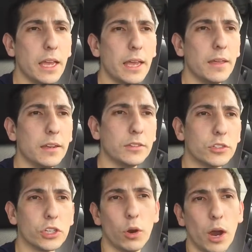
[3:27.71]
And
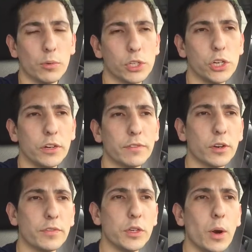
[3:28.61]
so I was good
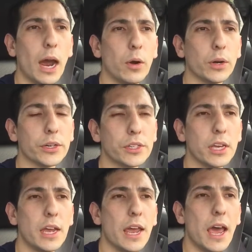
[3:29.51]
for a few hours,
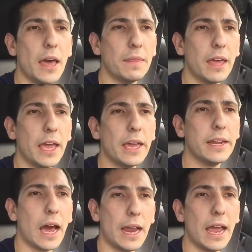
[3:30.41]
and
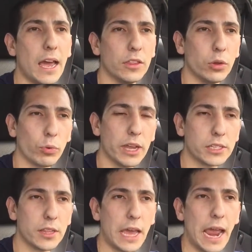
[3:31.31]
then I had the
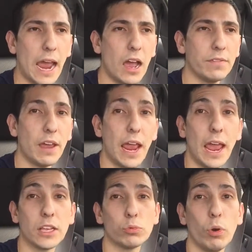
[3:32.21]
rest of the half
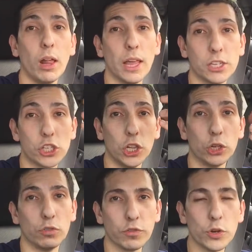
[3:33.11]
as well as the
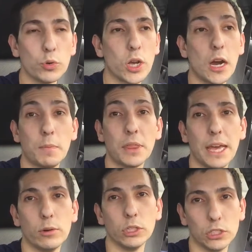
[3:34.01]
little fruit cup
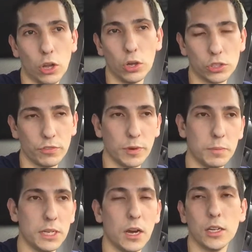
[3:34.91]
that is also from
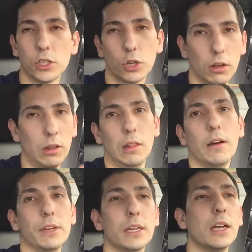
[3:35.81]
Dion's.
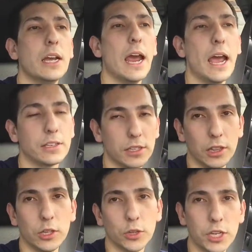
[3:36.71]
Love it. Has a
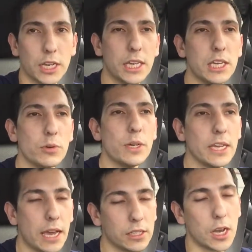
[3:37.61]
little thing of kiwi,
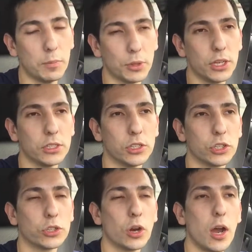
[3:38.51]
has a couple things of
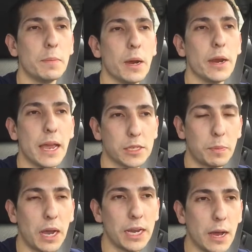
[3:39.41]
strawberry, it has
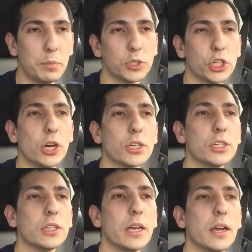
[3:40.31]
pineapple
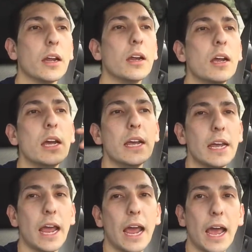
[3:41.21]
chunks in there,
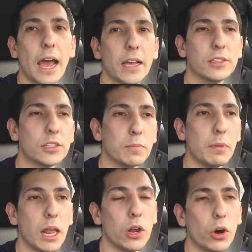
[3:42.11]
it has
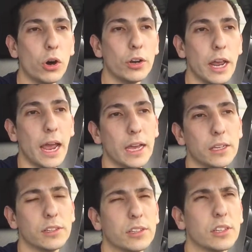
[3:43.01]
melon, it
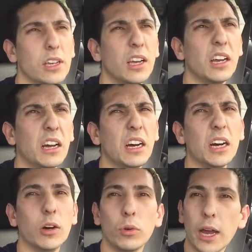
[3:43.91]
has,
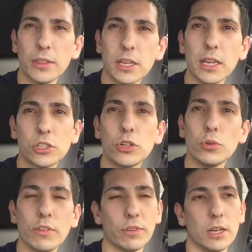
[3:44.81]
uh, well, I think it has
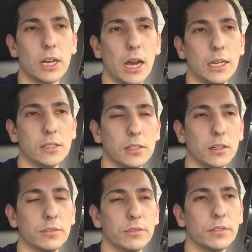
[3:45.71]
two different kinds
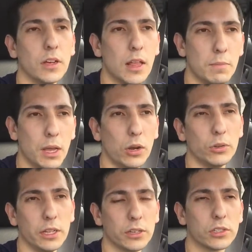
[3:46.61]
of
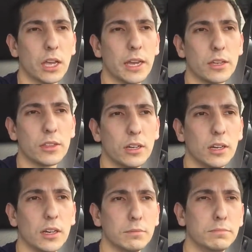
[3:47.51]
melon. There's like
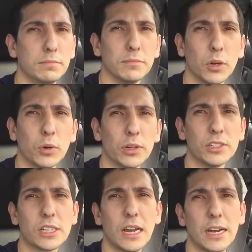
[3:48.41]
the
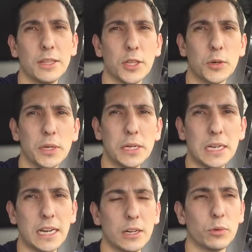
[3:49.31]
orange kind and the green
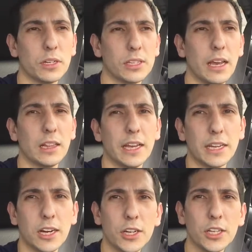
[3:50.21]
kind. What is that,
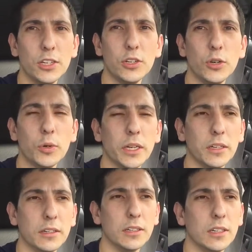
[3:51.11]
like honeydew and
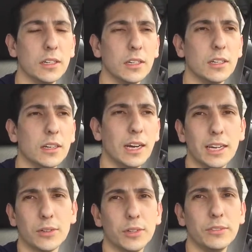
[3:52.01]

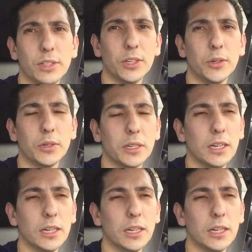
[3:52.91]
I don't even know.